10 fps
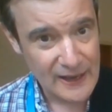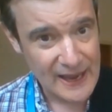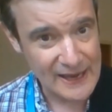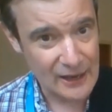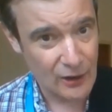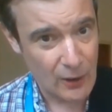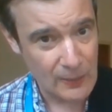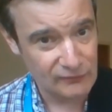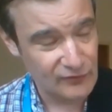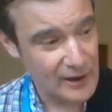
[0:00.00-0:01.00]
here on
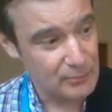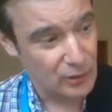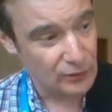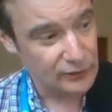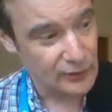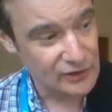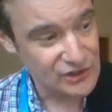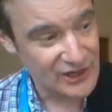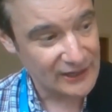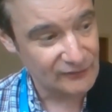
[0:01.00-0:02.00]
the fretboard are going
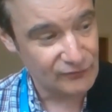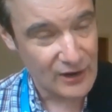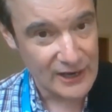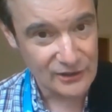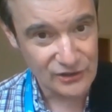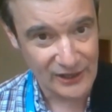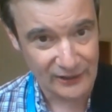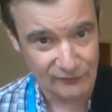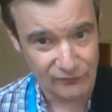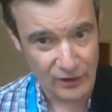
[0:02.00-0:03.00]
2nd fret,
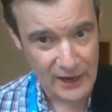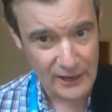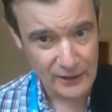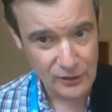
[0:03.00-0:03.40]
2nd fret,